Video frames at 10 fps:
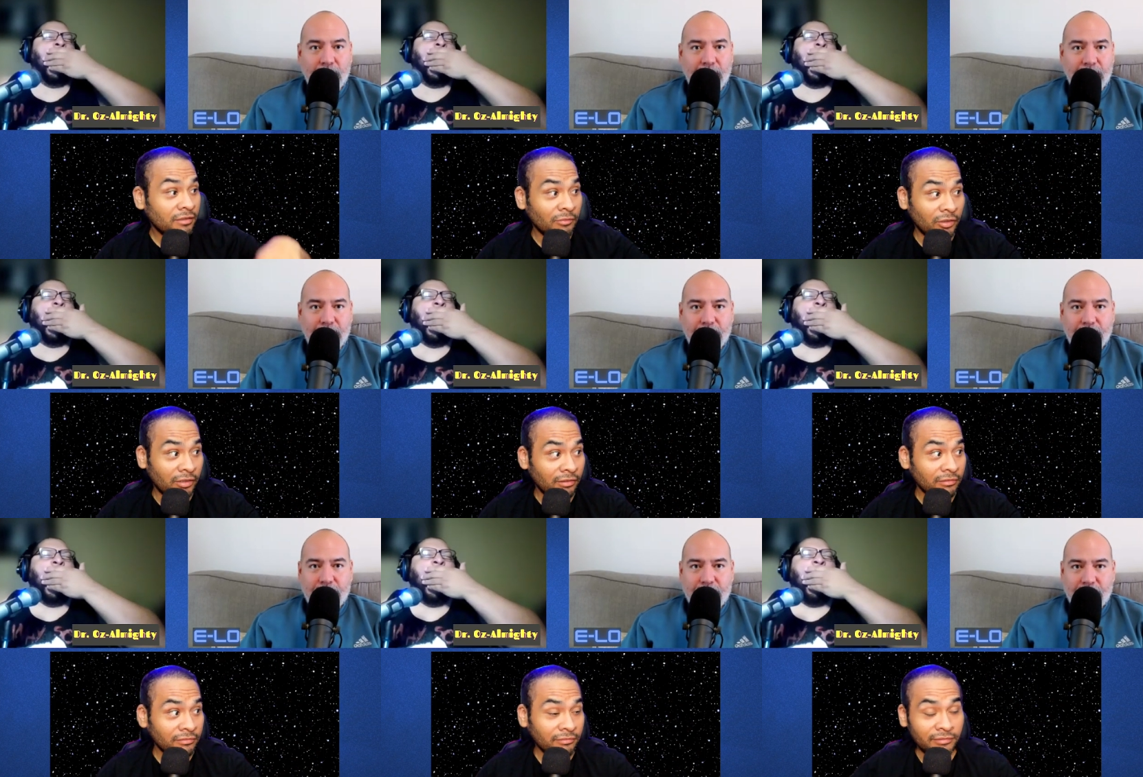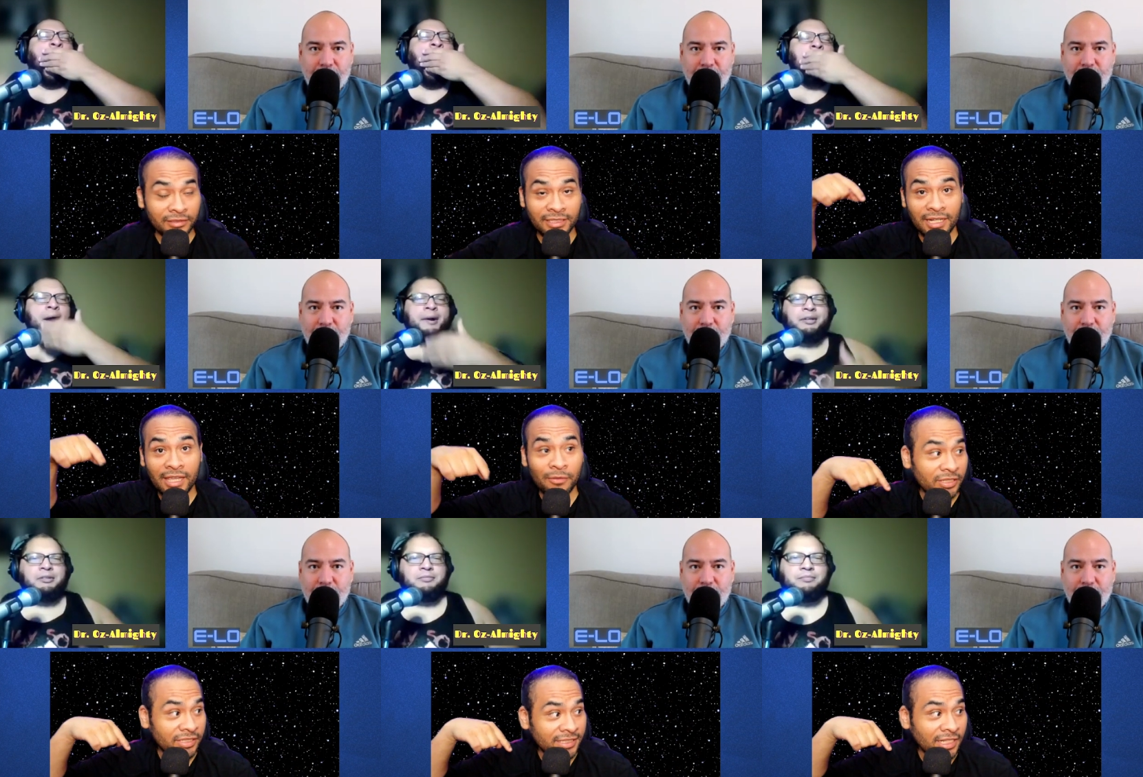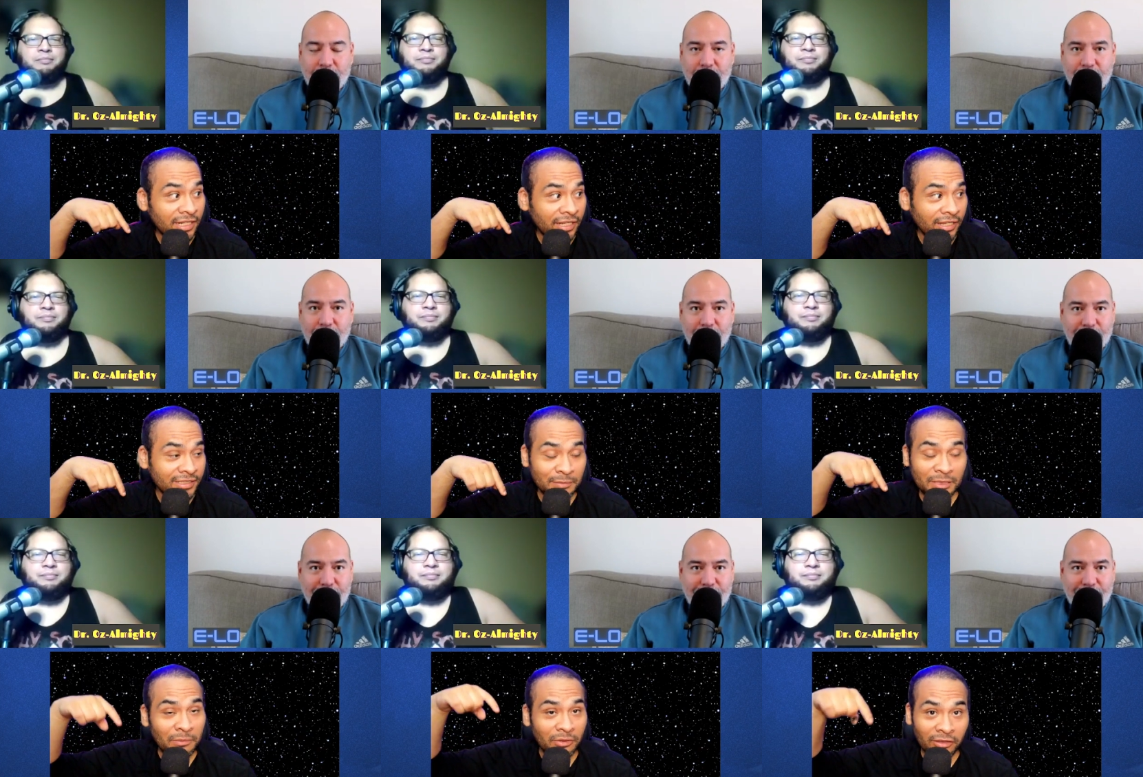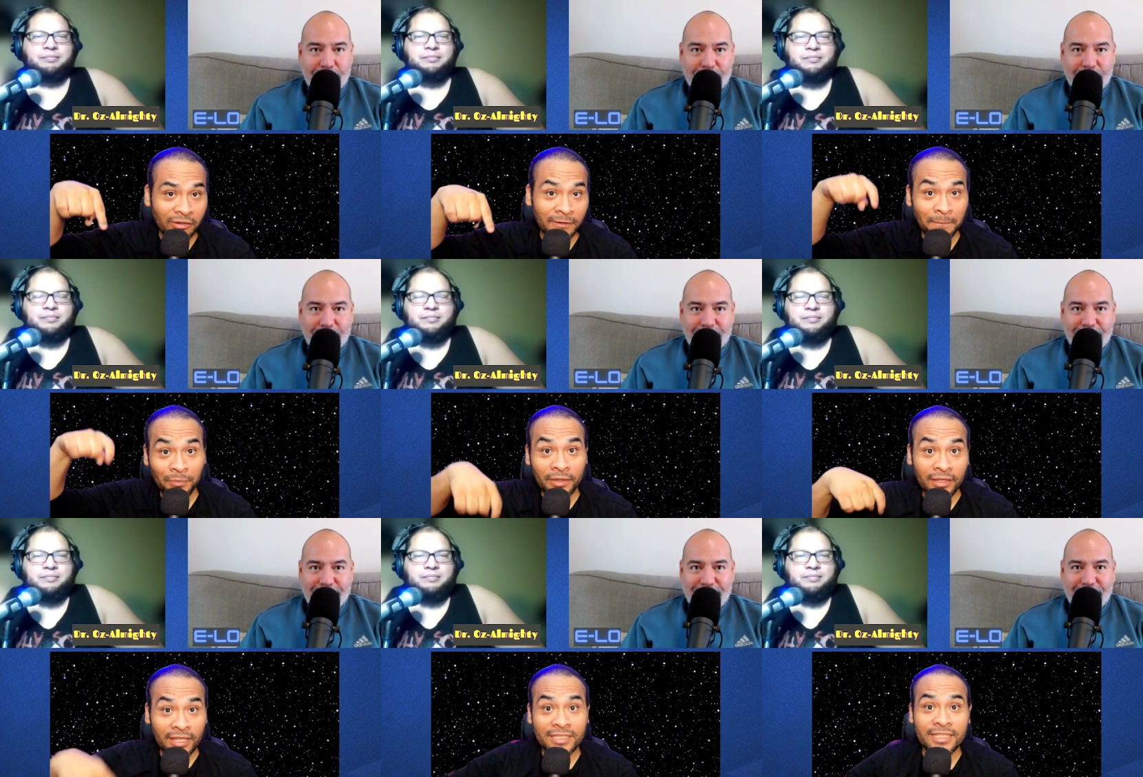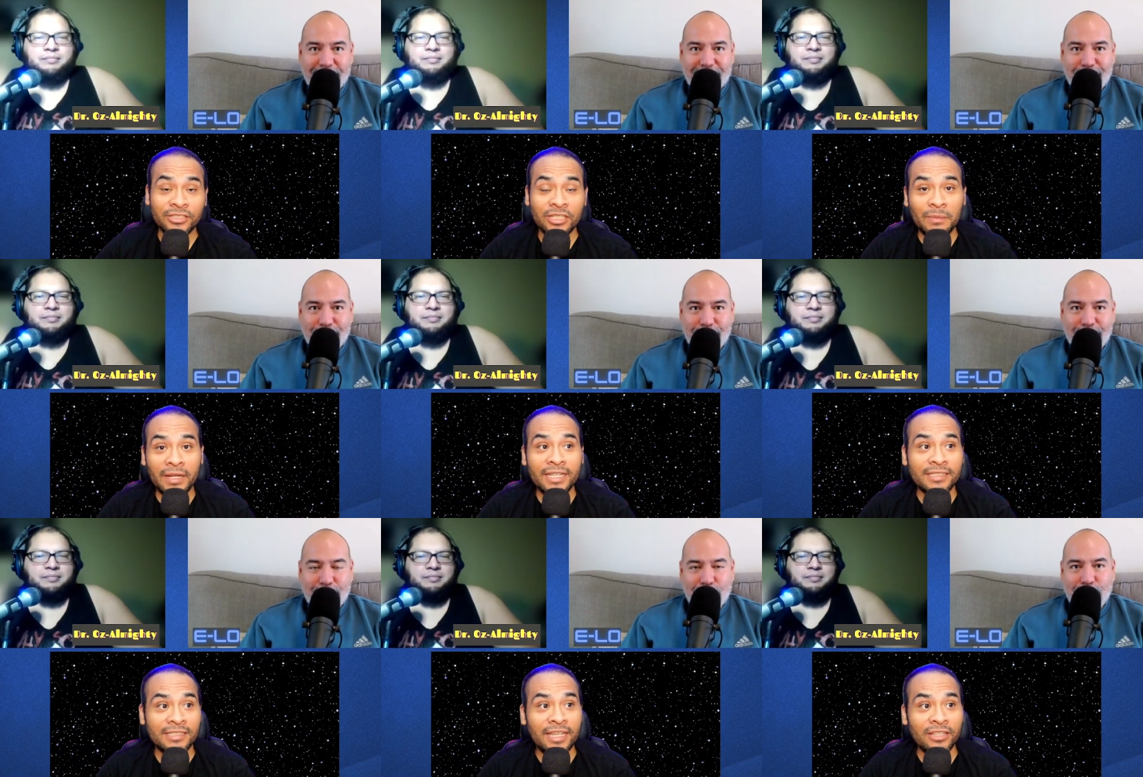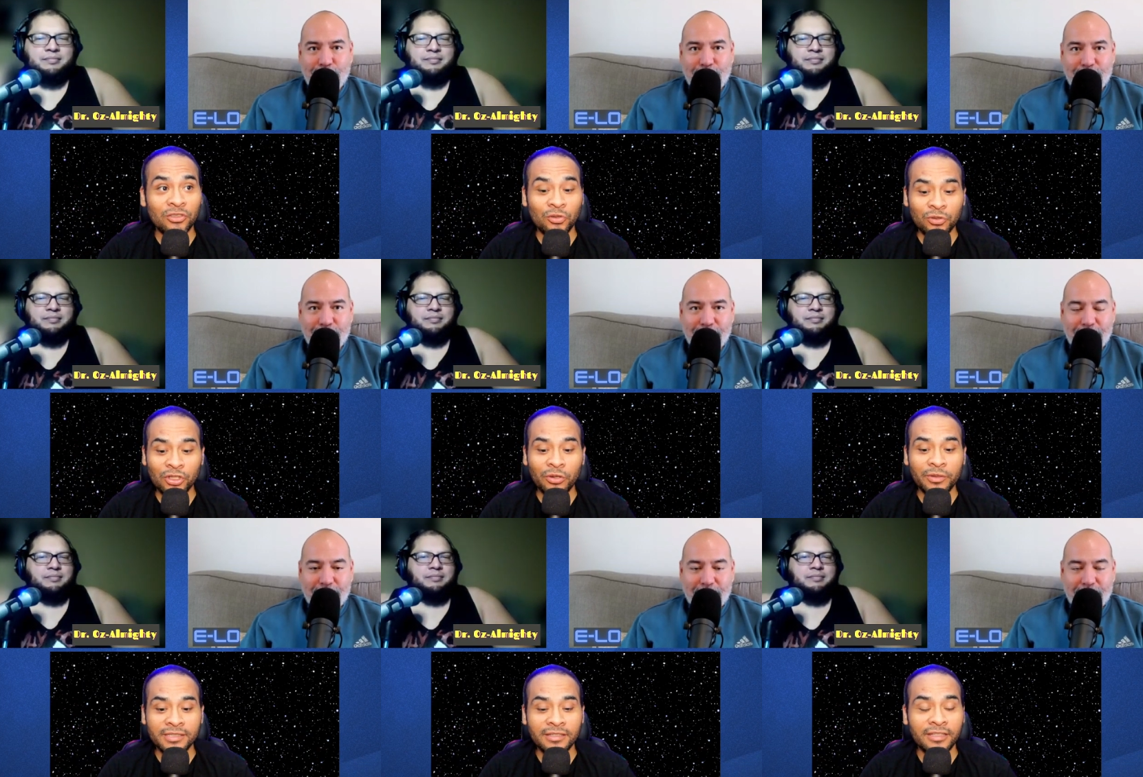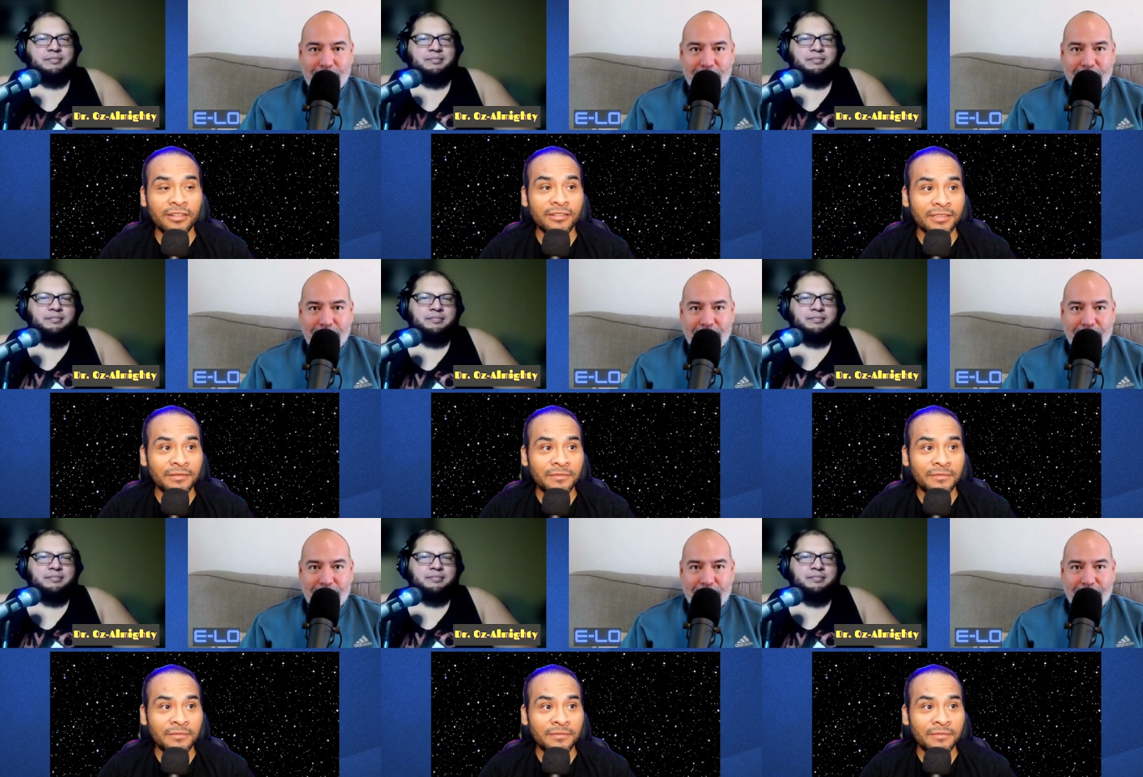Speaker 1: Well, today, which is Sunday, mm-hmm. September 3rd, mm-hmm. it's actually playing today, two showings in theaters.